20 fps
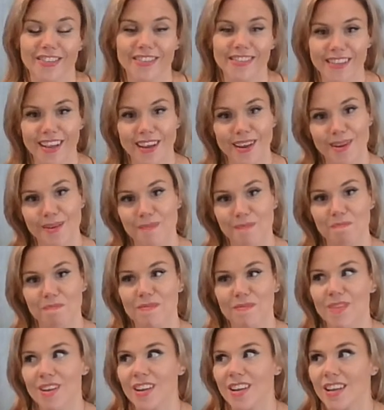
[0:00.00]
same
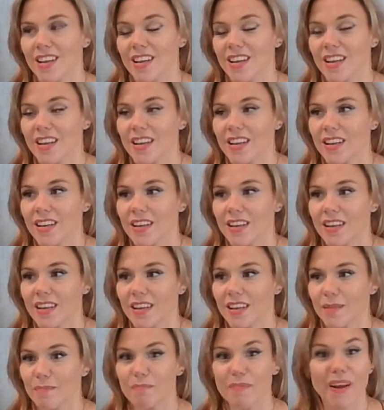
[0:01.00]

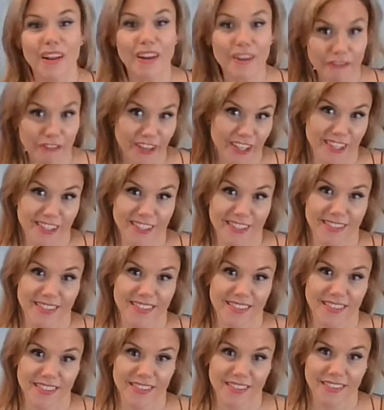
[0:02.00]

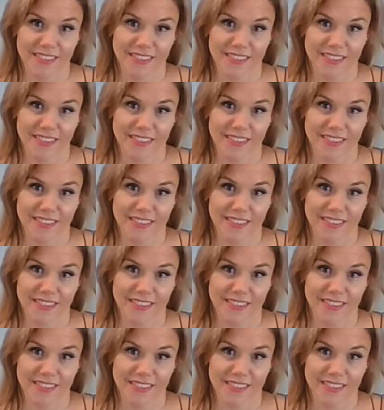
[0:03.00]
benefits